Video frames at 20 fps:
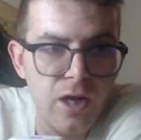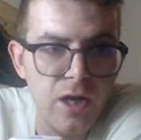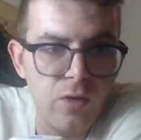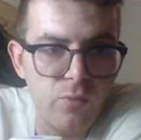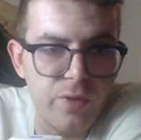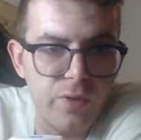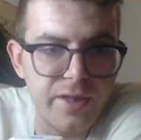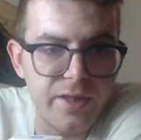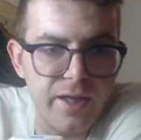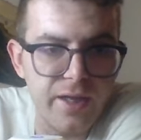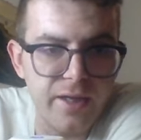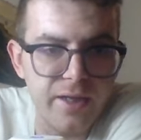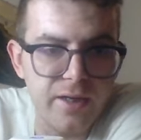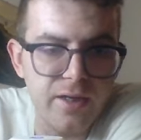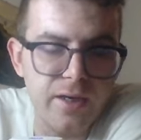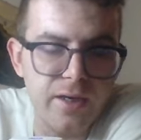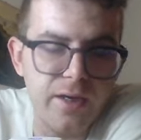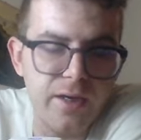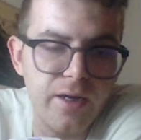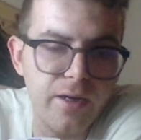We
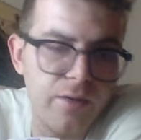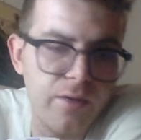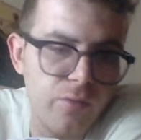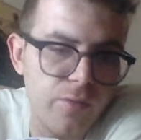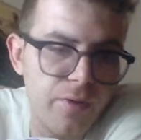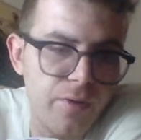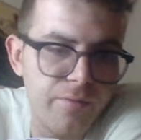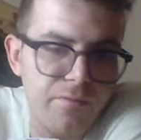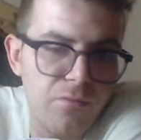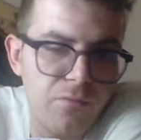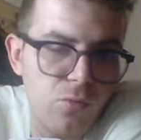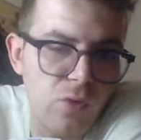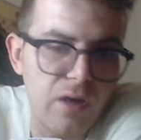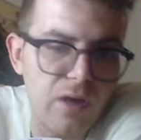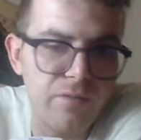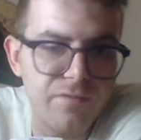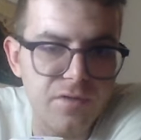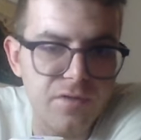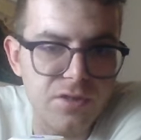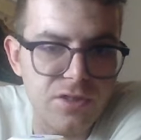take,
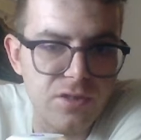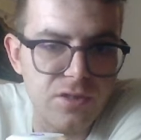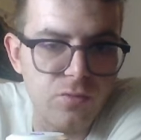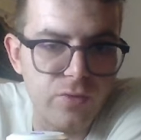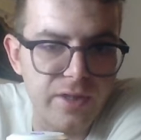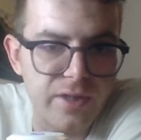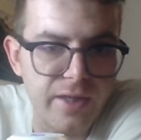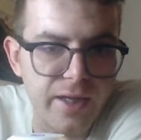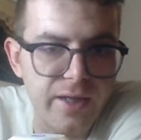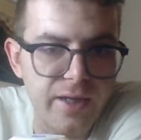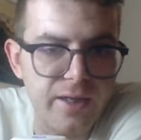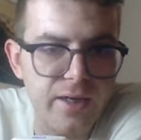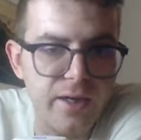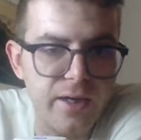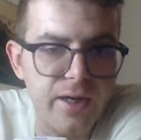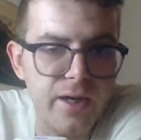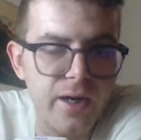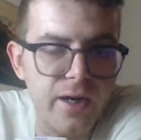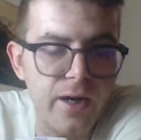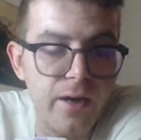well, first we take
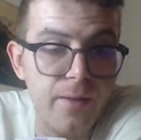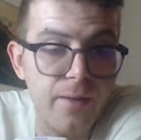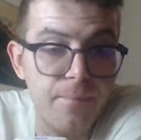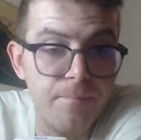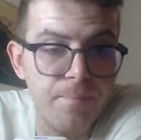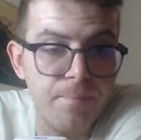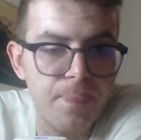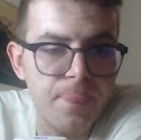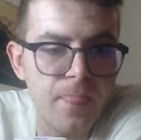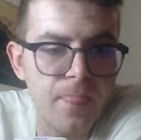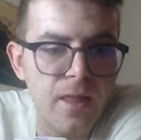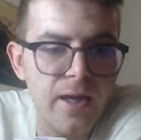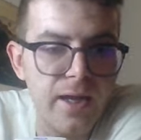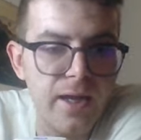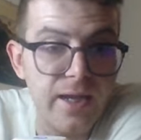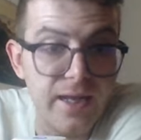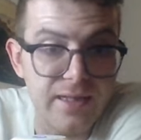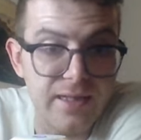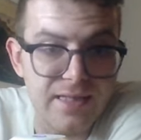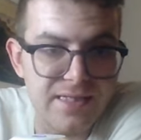
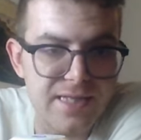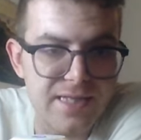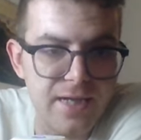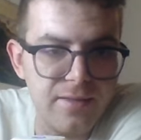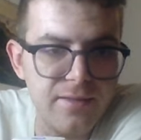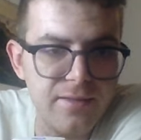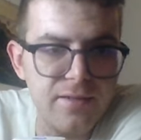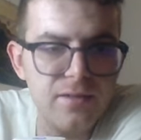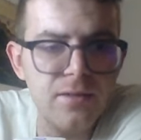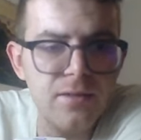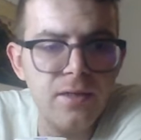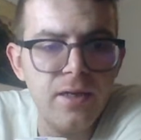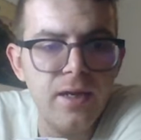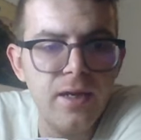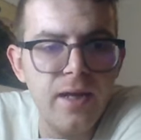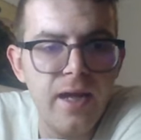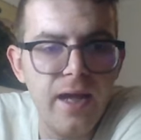in the center,